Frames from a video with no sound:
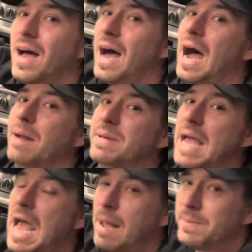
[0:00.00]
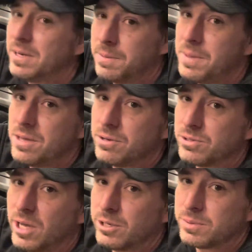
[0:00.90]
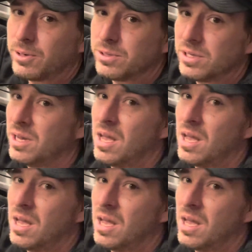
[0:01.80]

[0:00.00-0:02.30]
I'd be happy to be your salesperson.